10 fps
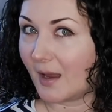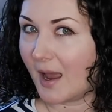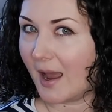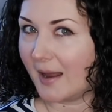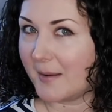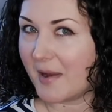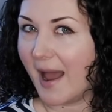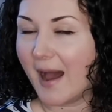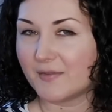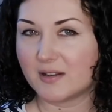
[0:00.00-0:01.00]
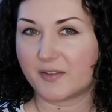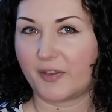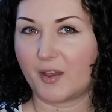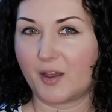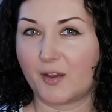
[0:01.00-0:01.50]
I might have
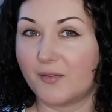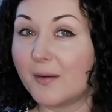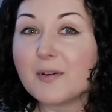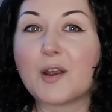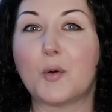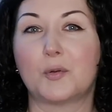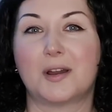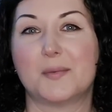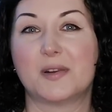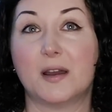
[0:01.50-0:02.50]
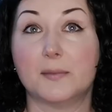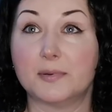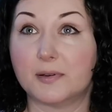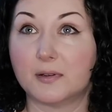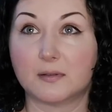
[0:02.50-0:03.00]
another fabric haul coming up.
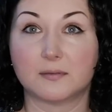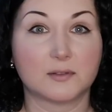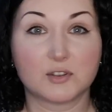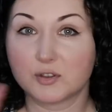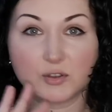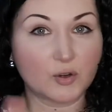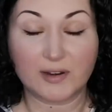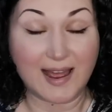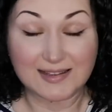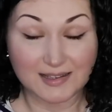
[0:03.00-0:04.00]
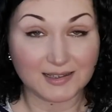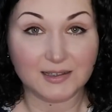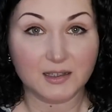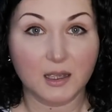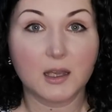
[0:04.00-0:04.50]
Don't ask.
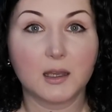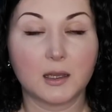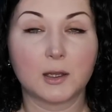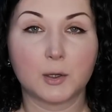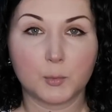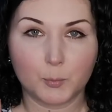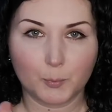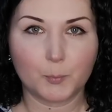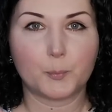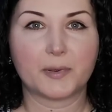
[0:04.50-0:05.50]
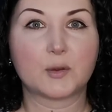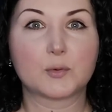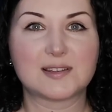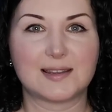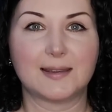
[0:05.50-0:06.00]
but you will
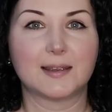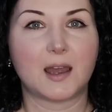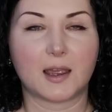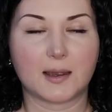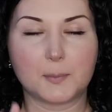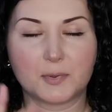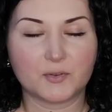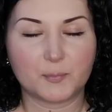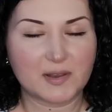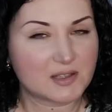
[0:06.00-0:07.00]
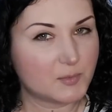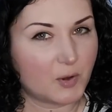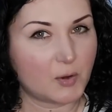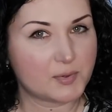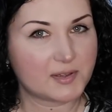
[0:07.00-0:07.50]
see a couple of bits and
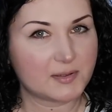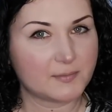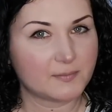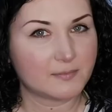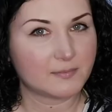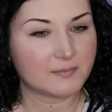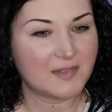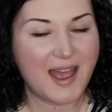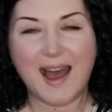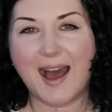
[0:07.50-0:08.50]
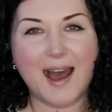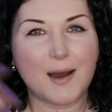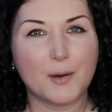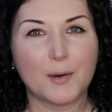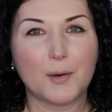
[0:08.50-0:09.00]
bobs.
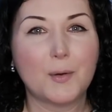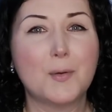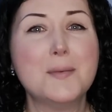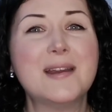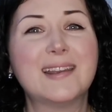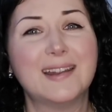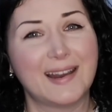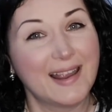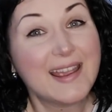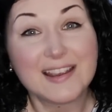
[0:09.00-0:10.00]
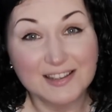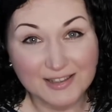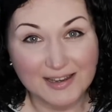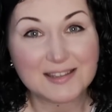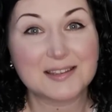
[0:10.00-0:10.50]
Who am I kidding? It's
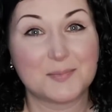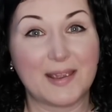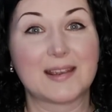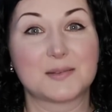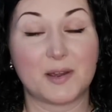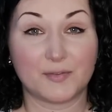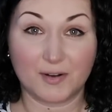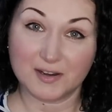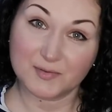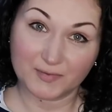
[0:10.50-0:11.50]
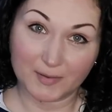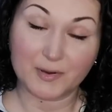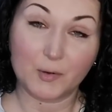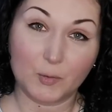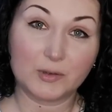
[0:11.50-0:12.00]
just as big as my first fabric
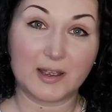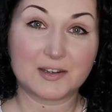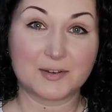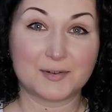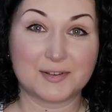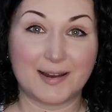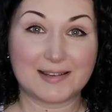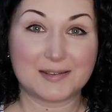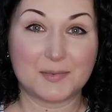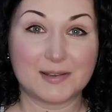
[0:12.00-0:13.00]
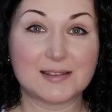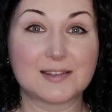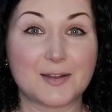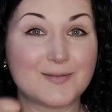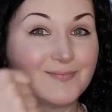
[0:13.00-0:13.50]
haul that I showed you last month, so